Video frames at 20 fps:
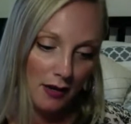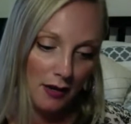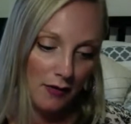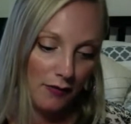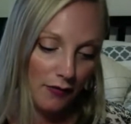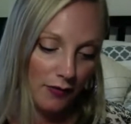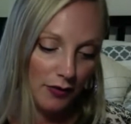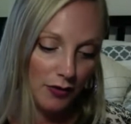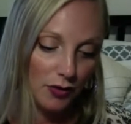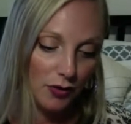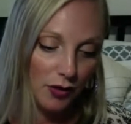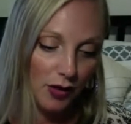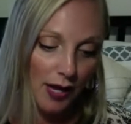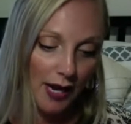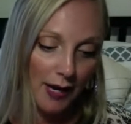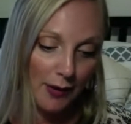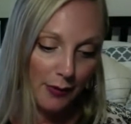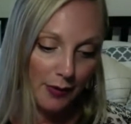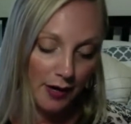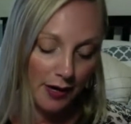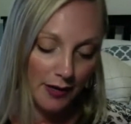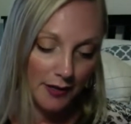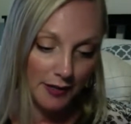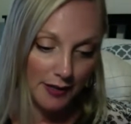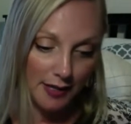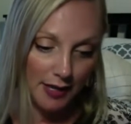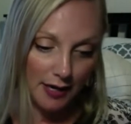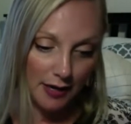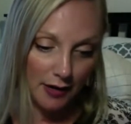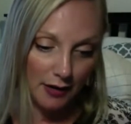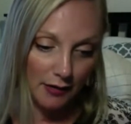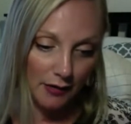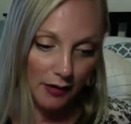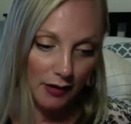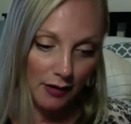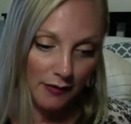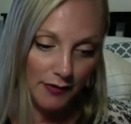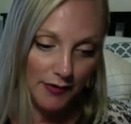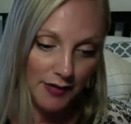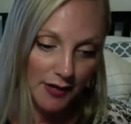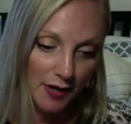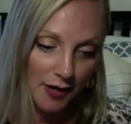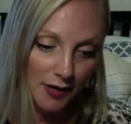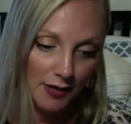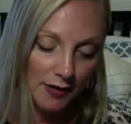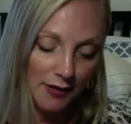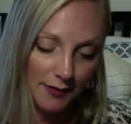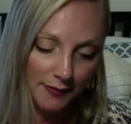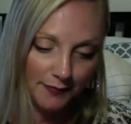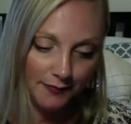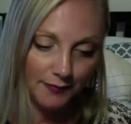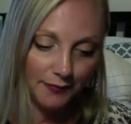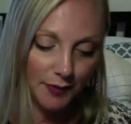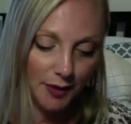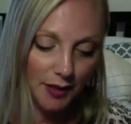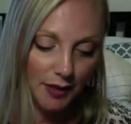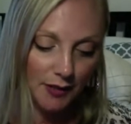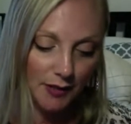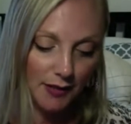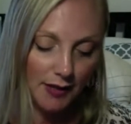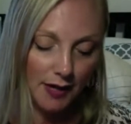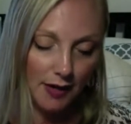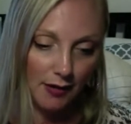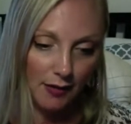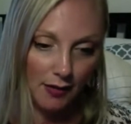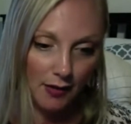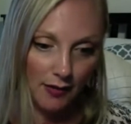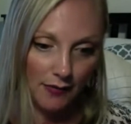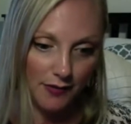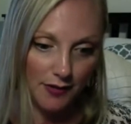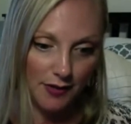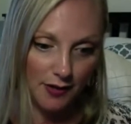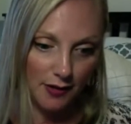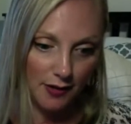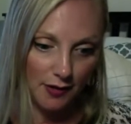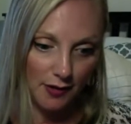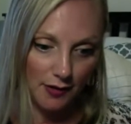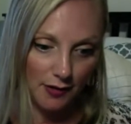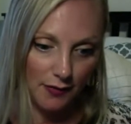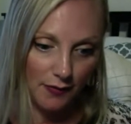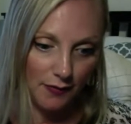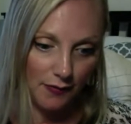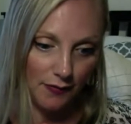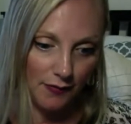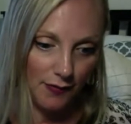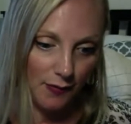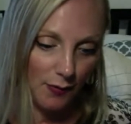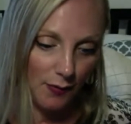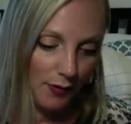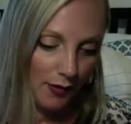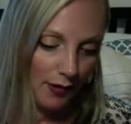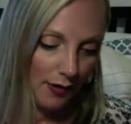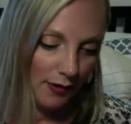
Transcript: For July, what is their love song? What is their love song for